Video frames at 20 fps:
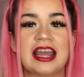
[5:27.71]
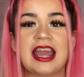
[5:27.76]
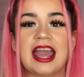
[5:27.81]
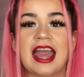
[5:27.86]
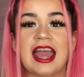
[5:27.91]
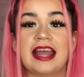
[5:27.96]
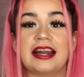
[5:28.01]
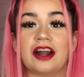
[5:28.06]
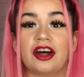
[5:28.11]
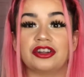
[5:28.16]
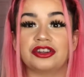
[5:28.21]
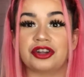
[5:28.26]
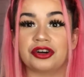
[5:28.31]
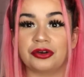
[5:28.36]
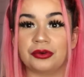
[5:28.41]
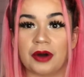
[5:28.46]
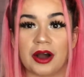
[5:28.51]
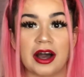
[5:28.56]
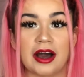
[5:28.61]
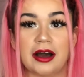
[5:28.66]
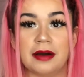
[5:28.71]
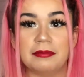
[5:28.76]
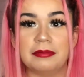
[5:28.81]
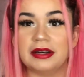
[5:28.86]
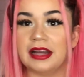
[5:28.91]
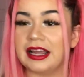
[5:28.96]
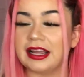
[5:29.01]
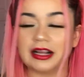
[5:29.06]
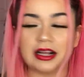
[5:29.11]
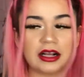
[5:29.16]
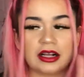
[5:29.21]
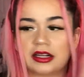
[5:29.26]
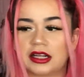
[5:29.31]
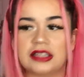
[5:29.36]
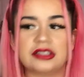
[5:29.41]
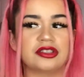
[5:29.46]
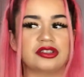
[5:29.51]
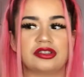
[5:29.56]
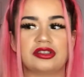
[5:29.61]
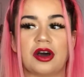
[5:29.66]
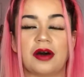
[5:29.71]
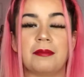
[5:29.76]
and I'll throw up. Like, it's so